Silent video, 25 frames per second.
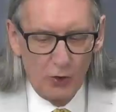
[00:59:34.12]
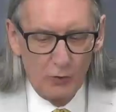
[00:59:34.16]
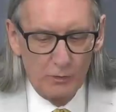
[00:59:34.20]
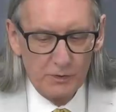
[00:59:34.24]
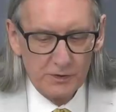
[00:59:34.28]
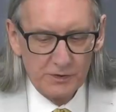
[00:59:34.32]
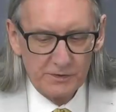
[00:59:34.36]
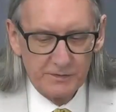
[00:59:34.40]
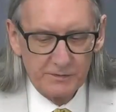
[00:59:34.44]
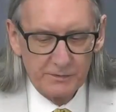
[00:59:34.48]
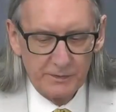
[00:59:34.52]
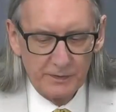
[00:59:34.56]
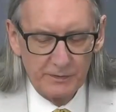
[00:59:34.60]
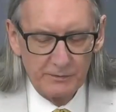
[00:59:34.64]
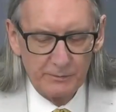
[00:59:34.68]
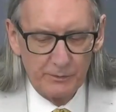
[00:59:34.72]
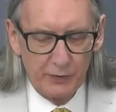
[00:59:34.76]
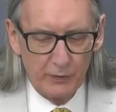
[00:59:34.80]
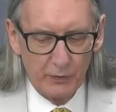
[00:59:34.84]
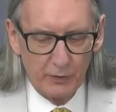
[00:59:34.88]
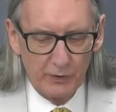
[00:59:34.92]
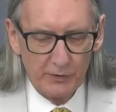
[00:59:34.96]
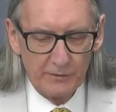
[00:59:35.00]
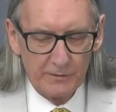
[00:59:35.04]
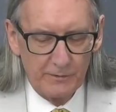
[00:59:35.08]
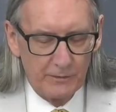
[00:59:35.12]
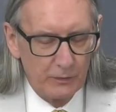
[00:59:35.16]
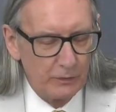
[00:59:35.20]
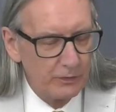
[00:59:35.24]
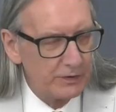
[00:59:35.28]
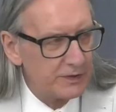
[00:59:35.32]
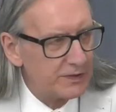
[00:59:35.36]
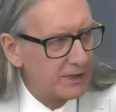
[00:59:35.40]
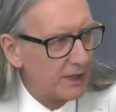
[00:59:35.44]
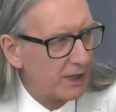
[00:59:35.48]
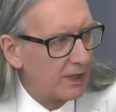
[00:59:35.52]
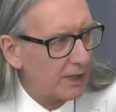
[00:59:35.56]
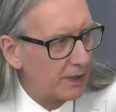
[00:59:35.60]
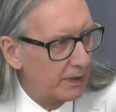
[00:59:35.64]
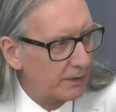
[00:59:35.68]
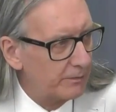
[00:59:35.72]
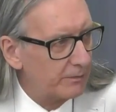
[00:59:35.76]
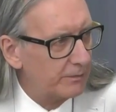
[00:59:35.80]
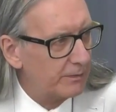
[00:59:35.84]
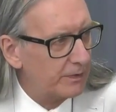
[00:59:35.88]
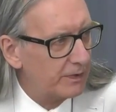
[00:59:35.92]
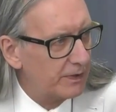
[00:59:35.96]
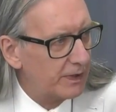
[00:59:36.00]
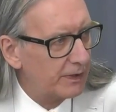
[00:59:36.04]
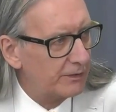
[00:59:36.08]
who was employed
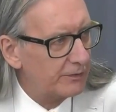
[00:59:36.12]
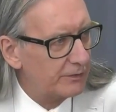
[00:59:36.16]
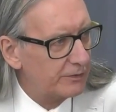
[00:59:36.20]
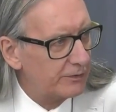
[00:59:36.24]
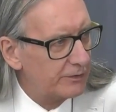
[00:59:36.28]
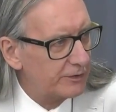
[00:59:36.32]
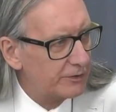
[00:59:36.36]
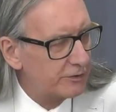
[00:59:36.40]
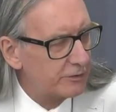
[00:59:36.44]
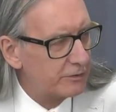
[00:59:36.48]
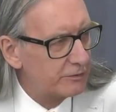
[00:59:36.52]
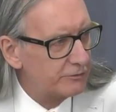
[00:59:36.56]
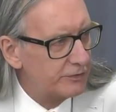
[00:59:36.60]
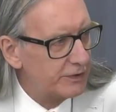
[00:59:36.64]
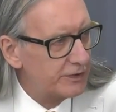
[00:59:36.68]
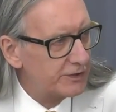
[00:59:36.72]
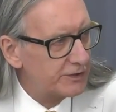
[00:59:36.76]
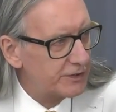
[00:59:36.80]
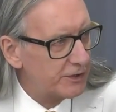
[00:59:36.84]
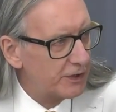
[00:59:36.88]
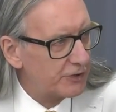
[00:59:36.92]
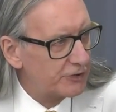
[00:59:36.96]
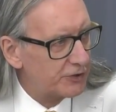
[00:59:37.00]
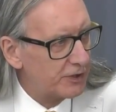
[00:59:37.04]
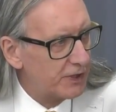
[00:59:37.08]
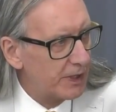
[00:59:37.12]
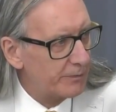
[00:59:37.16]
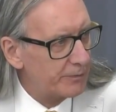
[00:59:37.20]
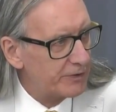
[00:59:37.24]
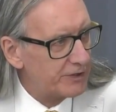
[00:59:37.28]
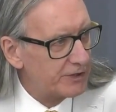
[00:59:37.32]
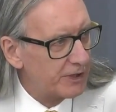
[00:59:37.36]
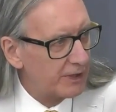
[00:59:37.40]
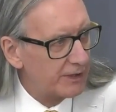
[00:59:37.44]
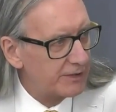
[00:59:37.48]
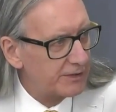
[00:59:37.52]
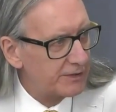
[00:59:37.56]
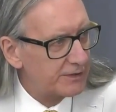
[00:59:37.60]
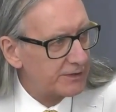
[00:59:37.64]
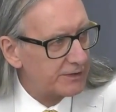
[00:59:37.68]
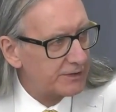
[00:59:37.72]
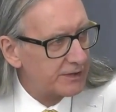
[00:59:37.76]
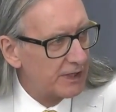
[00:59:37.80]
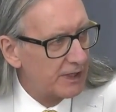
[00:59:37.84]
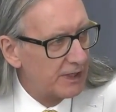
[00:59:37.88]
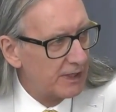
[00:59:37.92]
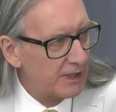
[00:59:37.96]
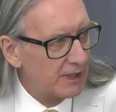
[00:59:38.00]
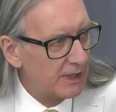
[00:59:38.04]
full-time to do research on hepatitis,